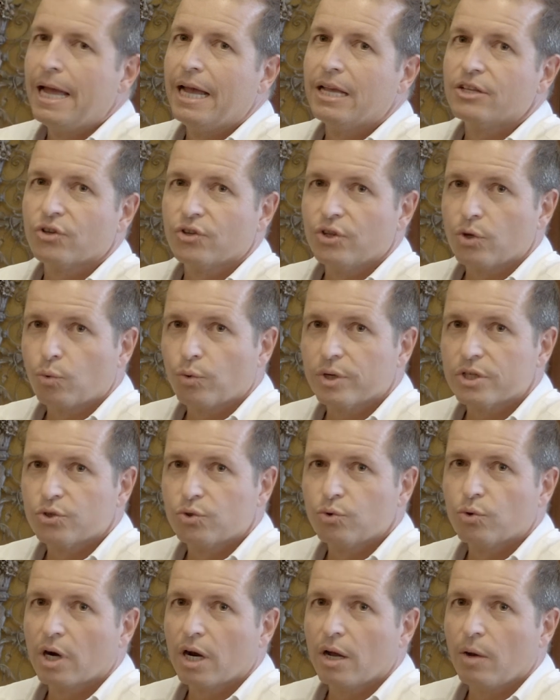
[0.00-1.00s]
So the
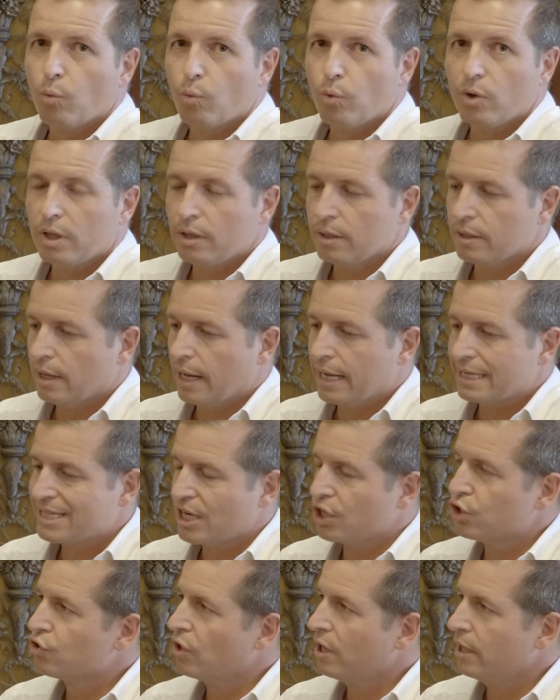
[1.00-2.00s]
Questura will
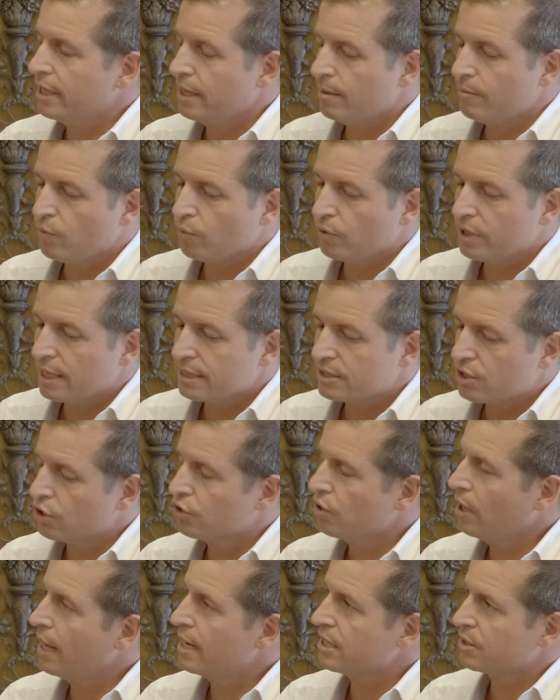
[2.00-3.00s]
in a
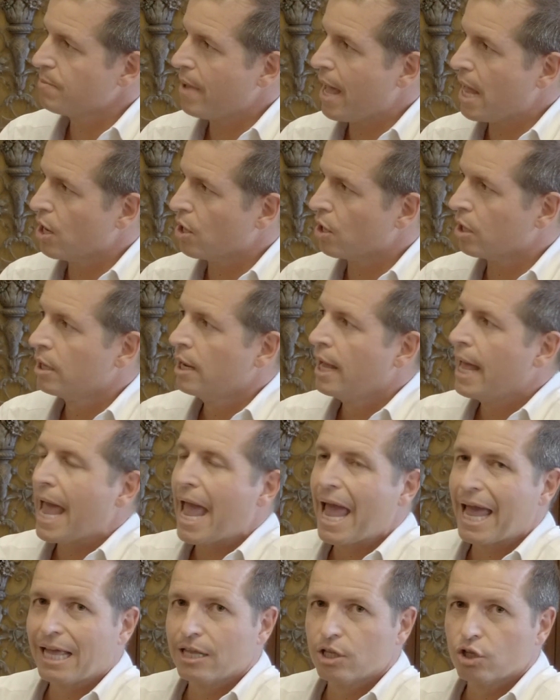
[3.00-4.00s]
centralized manner
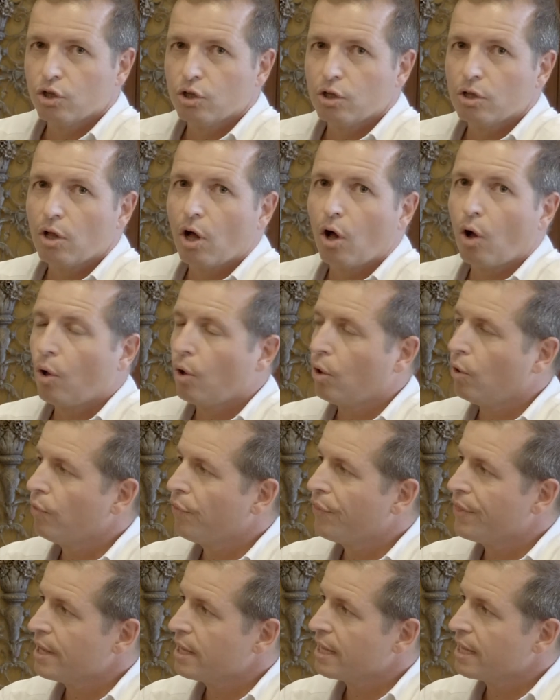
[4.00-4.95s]
handle all the